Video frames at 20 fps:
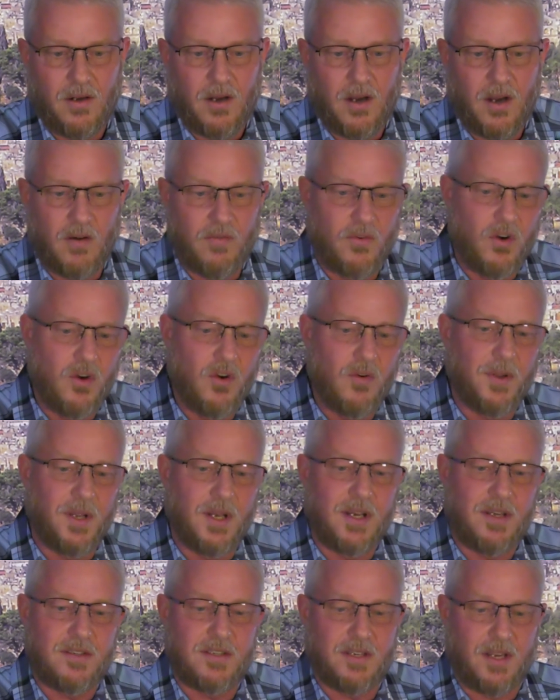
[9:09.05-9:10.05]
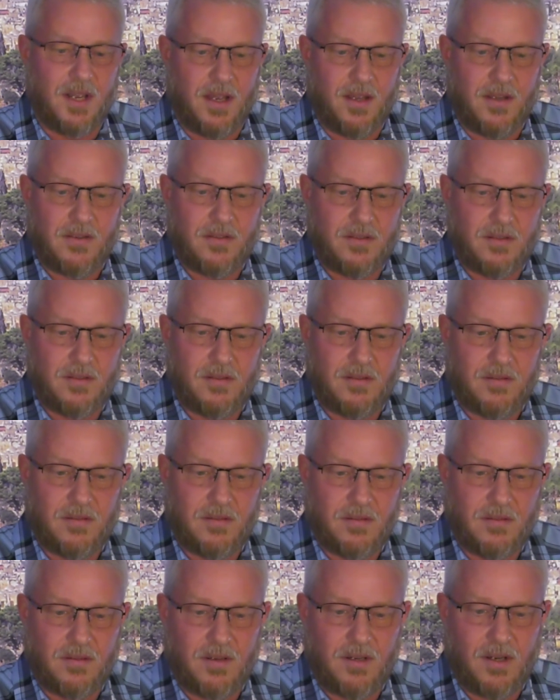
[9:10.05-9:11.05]
Of Reuben, it says
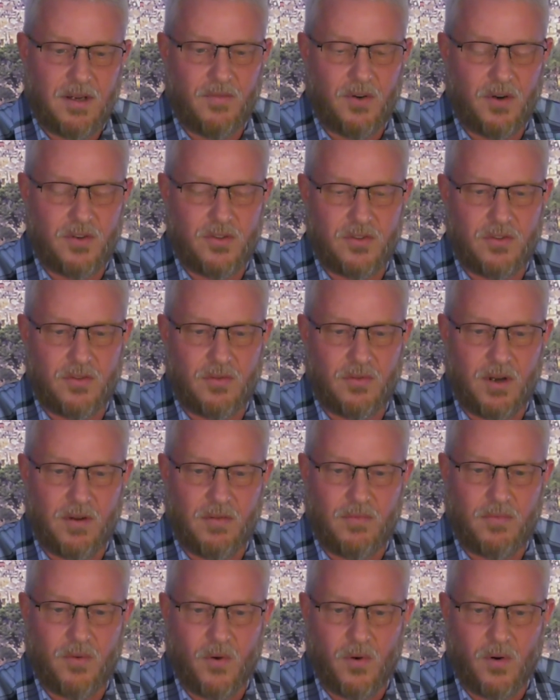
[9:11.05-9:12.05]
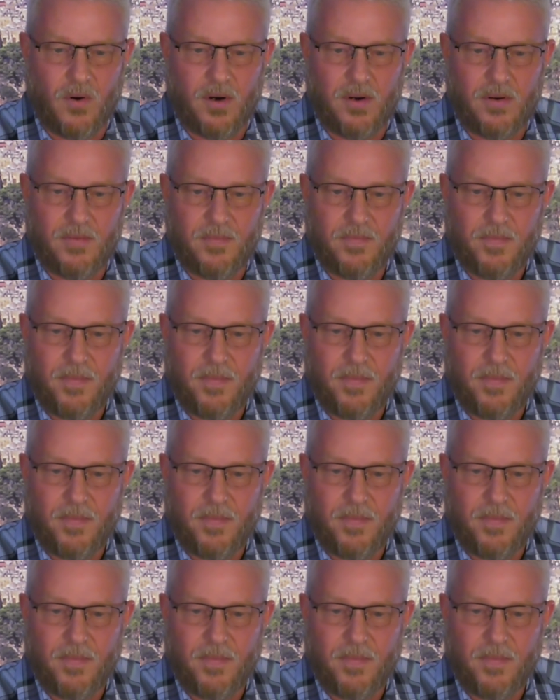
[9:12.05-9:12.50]
in verses 3 and 4,